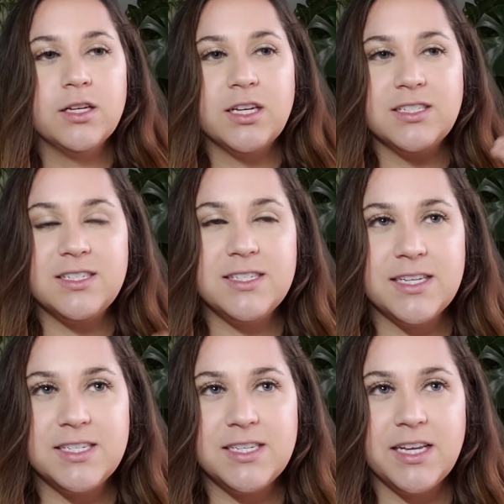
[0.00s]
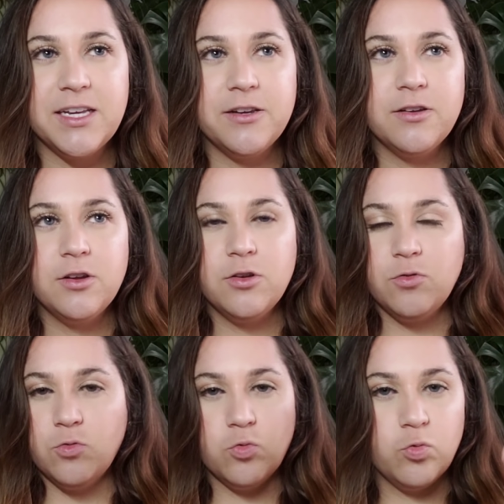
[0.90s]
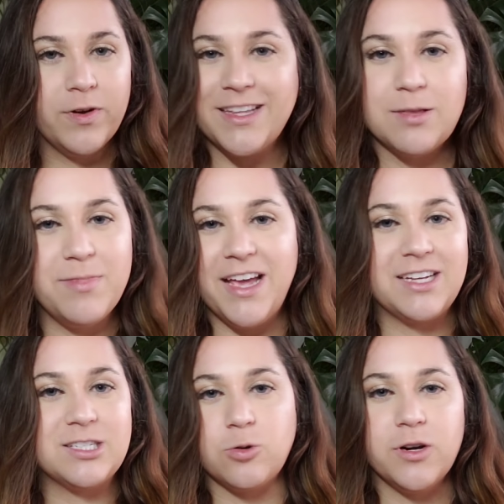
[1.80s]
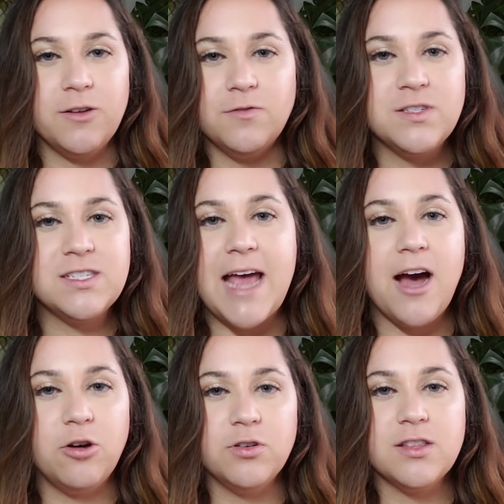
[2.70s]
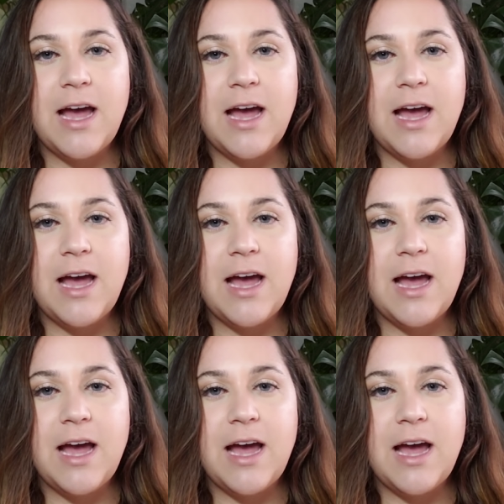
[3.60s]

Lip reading: consistent, rhythmic sort of sound